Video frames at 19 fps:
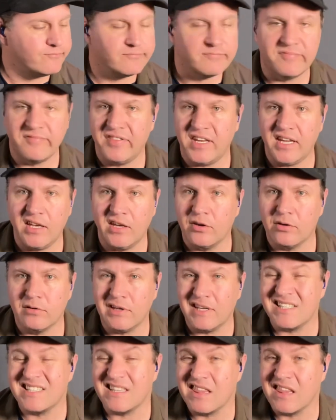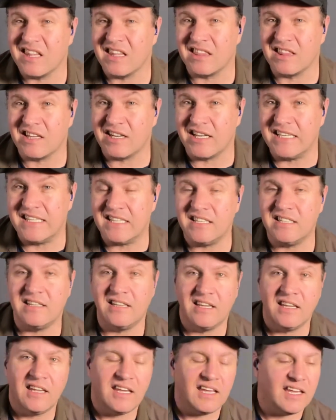video lesson thing that I did,
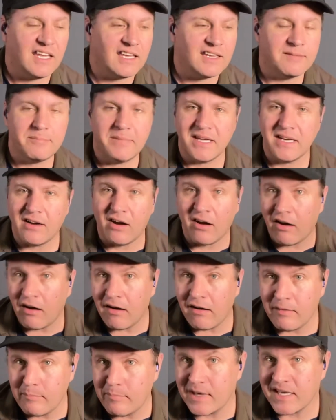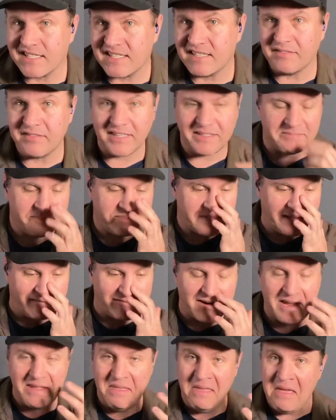and made a hot mess of it,
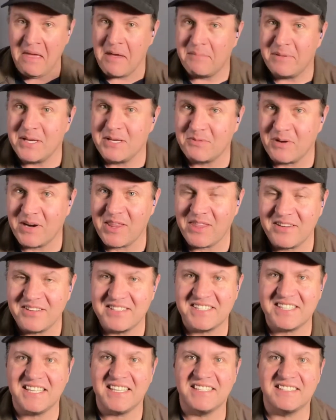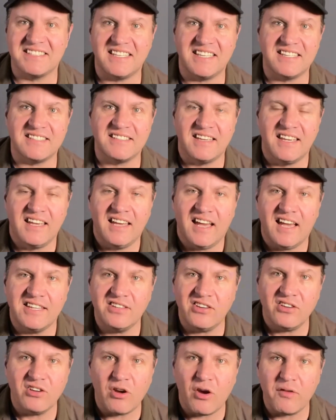right? But it's one of those things that I
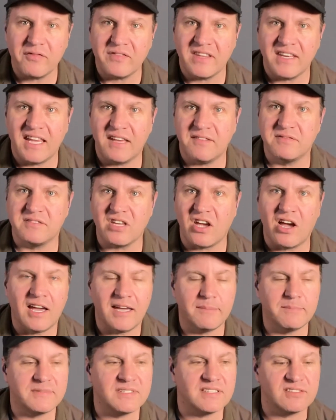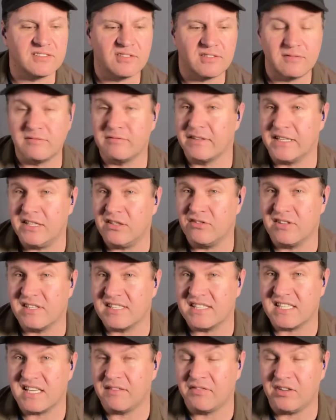don't often have time to sort of redo the
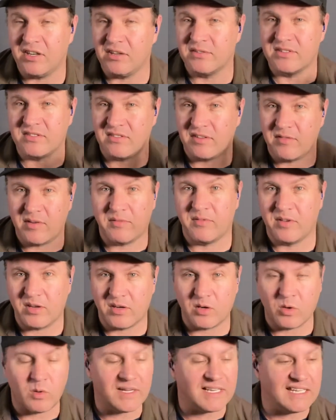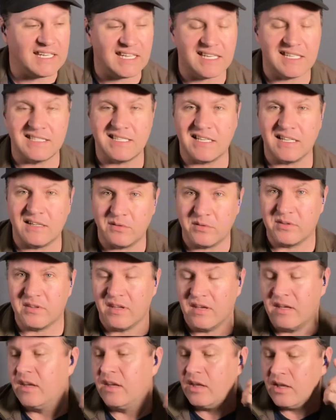stuff, I've got to quickly get it done.
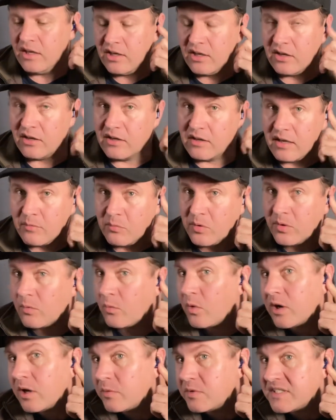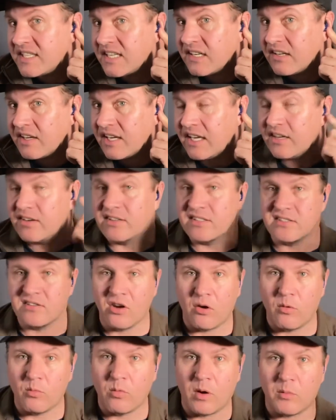What I was hearing here is
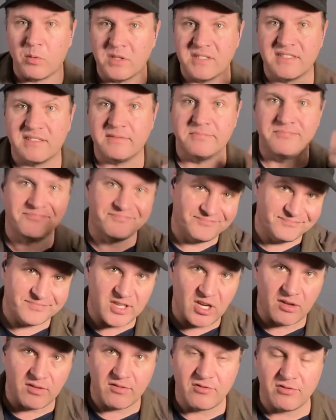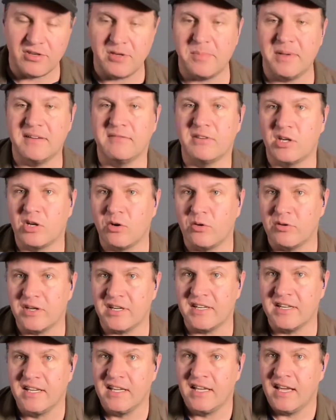not what was going through to be
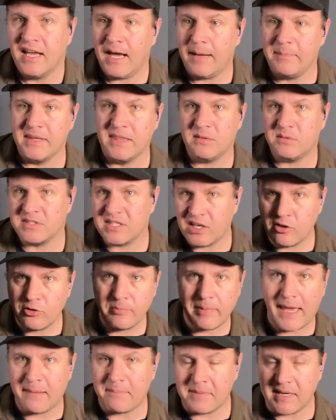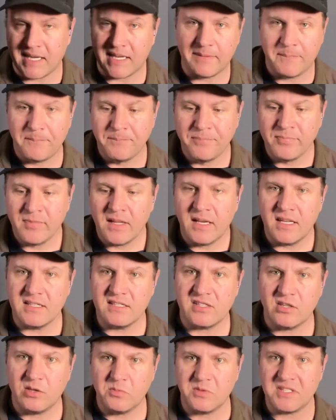recorded, and there was a loop happening, and
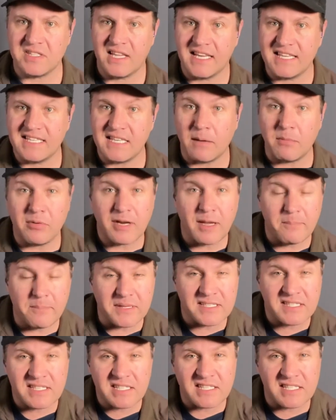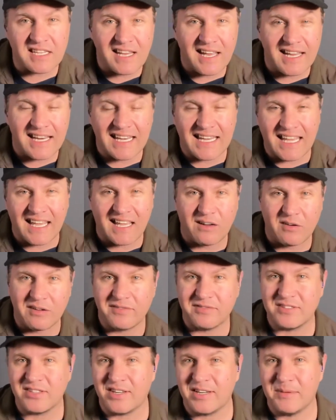so it was like doubled up but slightly out
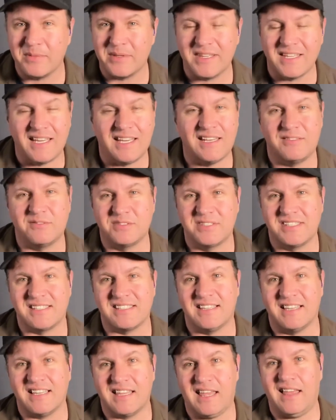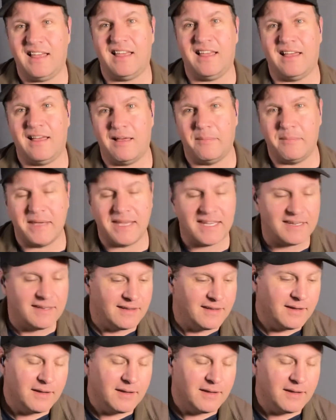of time with it, and I was just like, man,